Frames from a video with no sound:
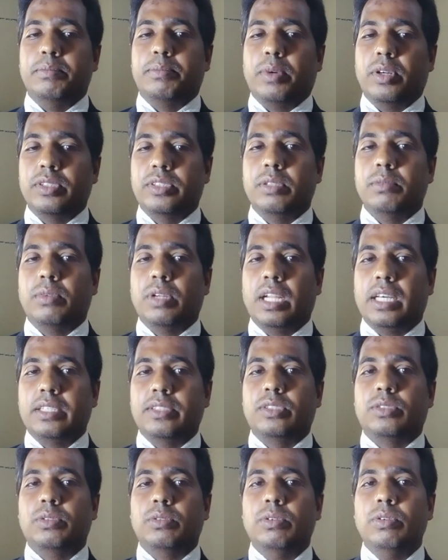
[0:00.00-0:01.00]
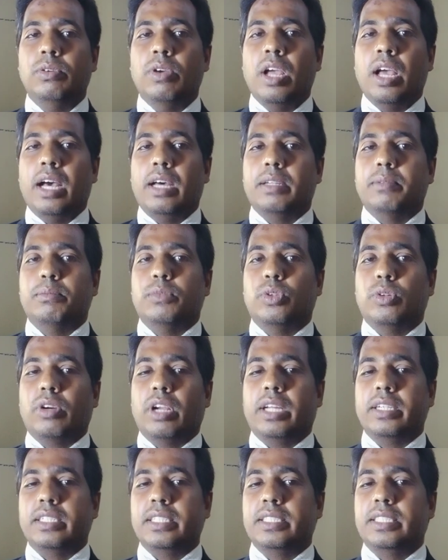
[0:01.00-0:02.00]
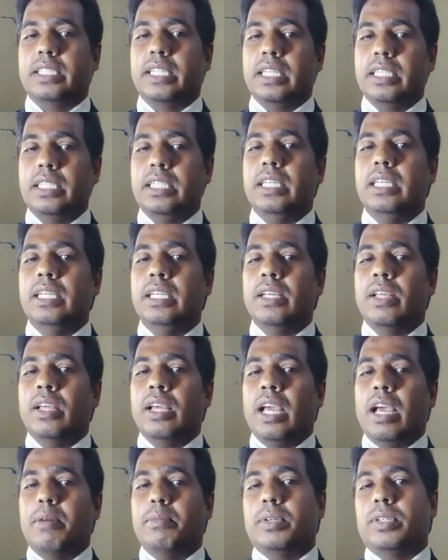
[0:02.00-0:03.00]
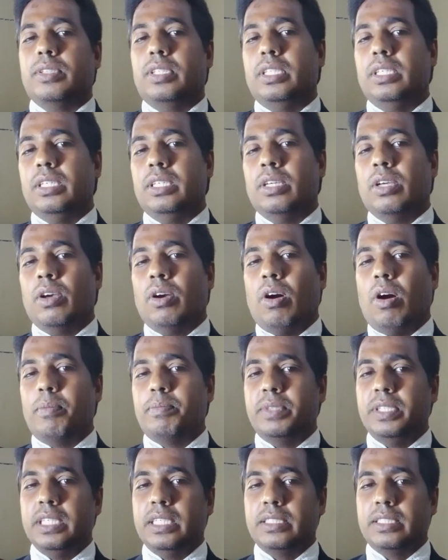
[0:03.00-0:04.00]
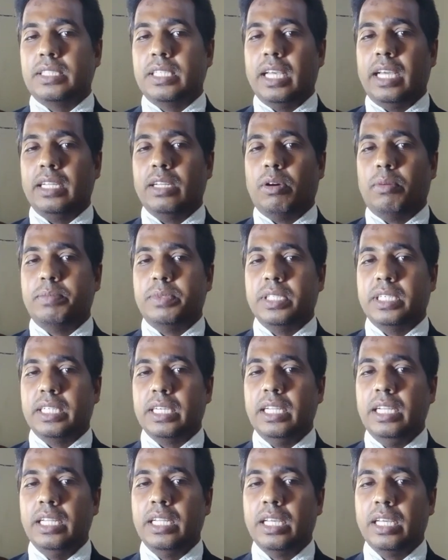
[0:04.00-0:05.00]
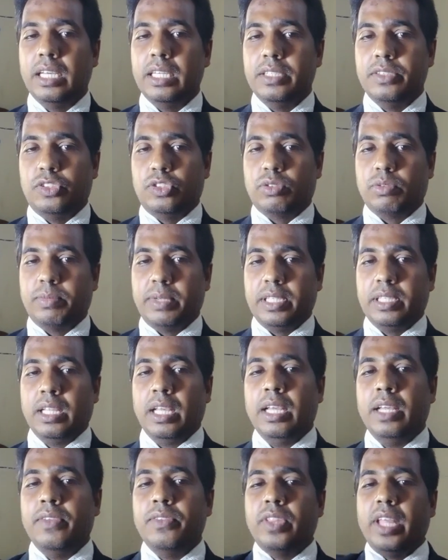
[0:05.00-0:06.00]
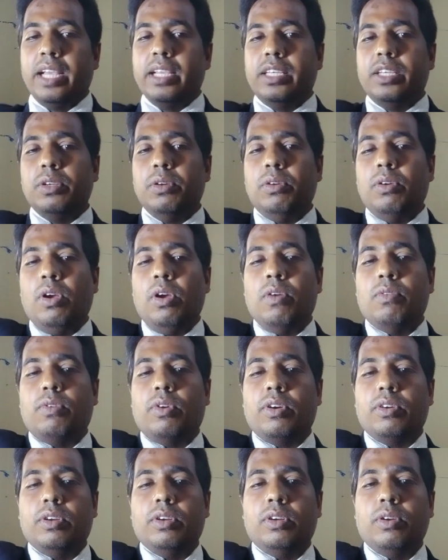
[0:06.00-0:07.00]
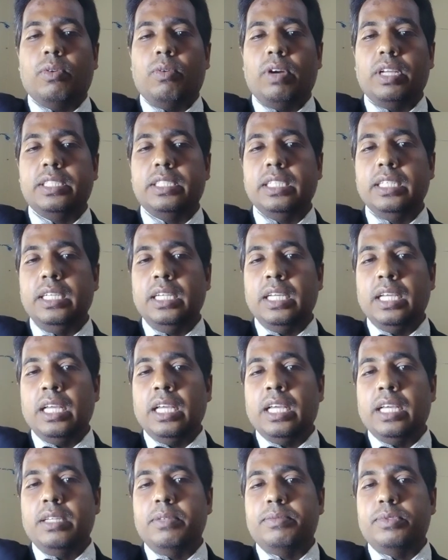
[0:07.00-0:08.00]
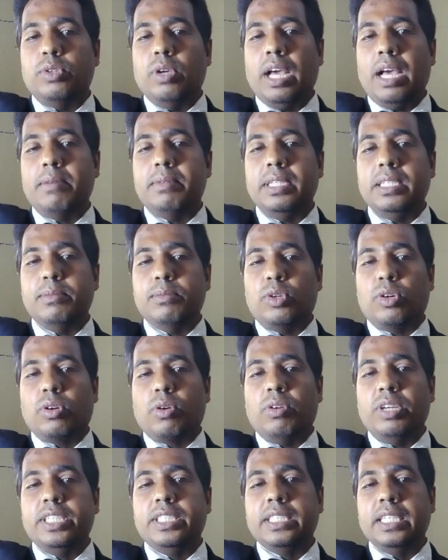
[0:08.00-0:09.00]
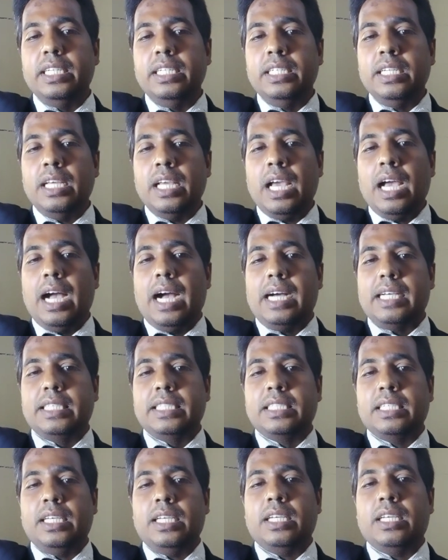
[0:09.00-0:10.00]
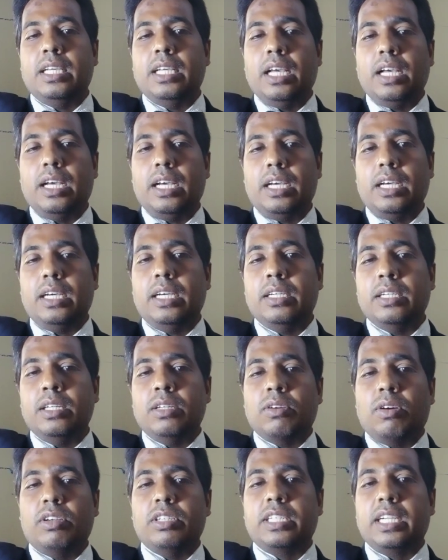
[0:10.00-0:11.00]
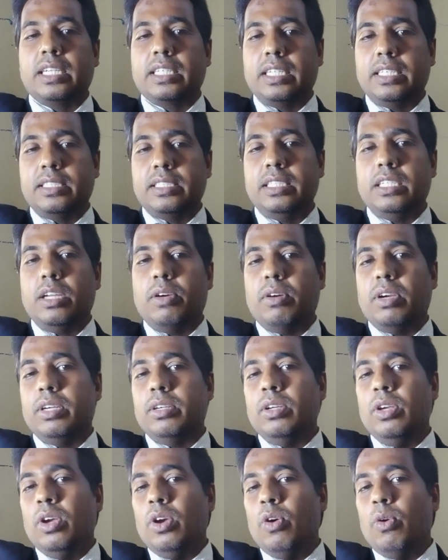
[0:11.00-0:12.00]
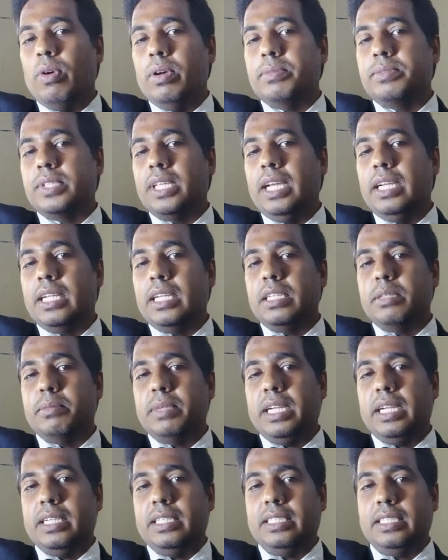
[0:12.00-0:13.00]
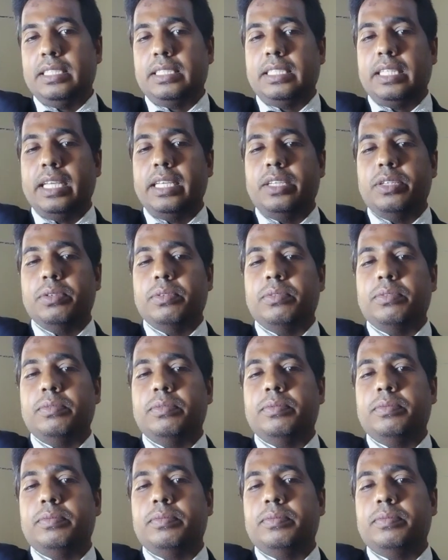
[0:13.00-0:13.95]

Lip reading: possible us to have more understanding about the optics and optical instrument. Thank you for watching. If you have any more question, ask, contact us in our website and email address. Thank you.